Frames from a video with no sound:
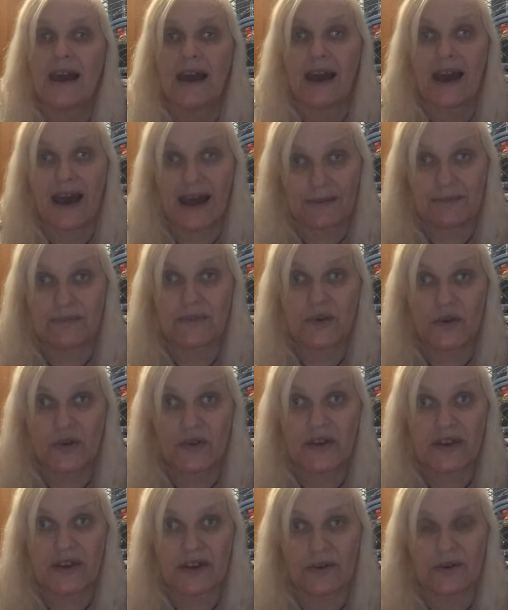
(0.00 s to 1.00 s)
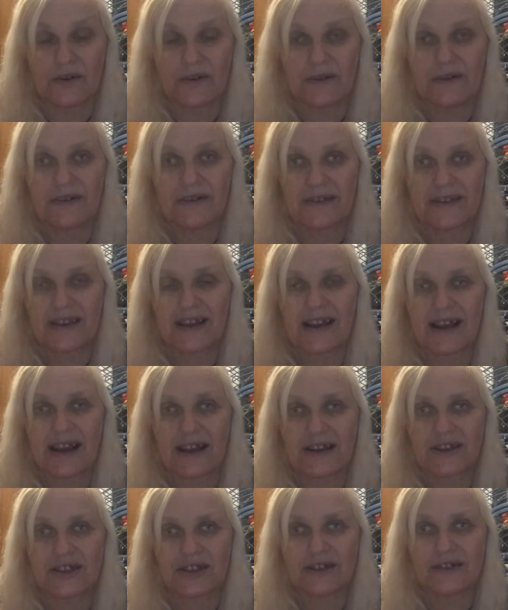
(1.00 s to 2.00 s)
"And musical," said
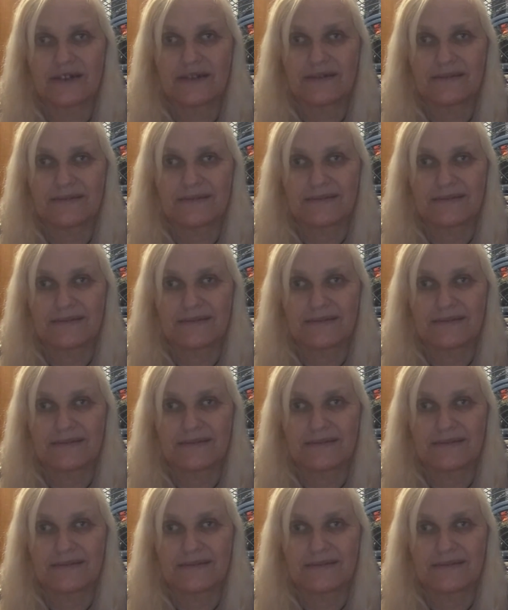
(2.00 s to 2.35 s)
Ashton.